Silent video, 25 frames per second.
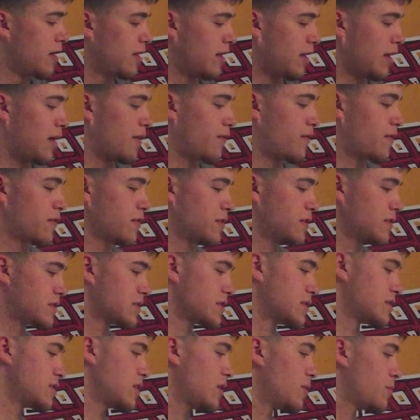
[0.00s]
And that, for
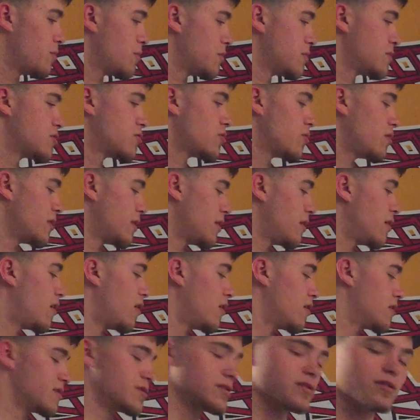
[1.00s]
this example, is
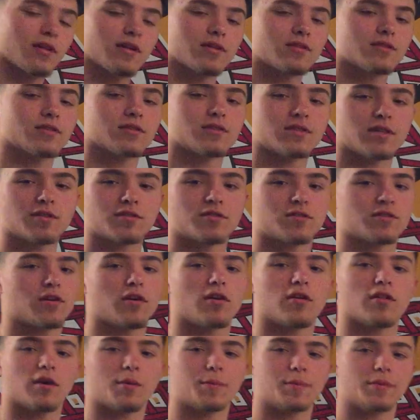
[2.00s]
$20. And that's essentially
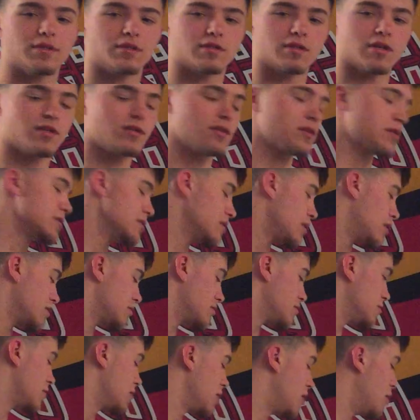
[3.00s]
all that means, guys. It's
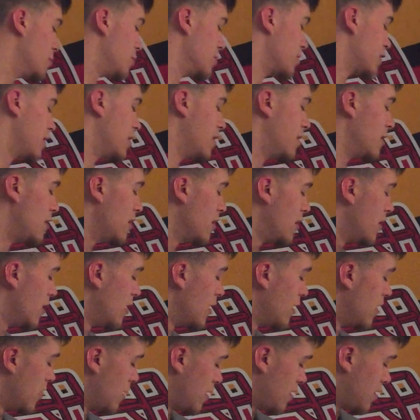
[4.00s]
not too complicated.
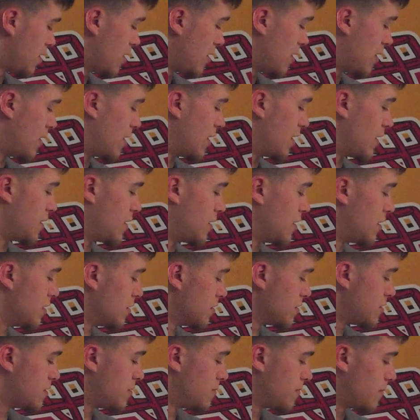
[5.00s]
And then
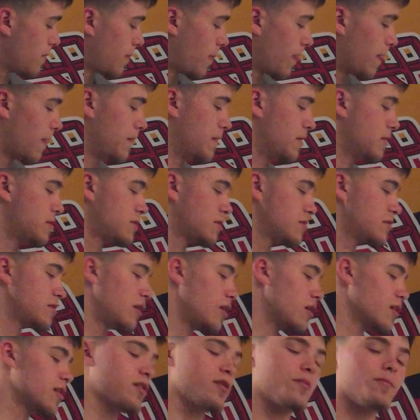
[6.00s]
yield, and this is
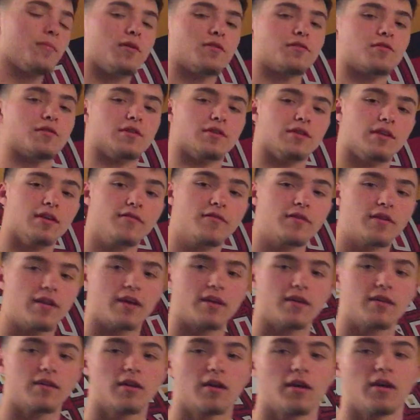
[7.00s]
talking about their
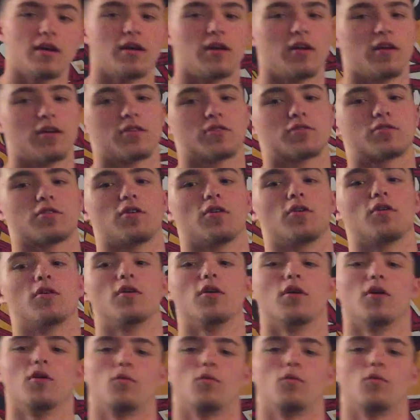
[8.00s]
dividend. So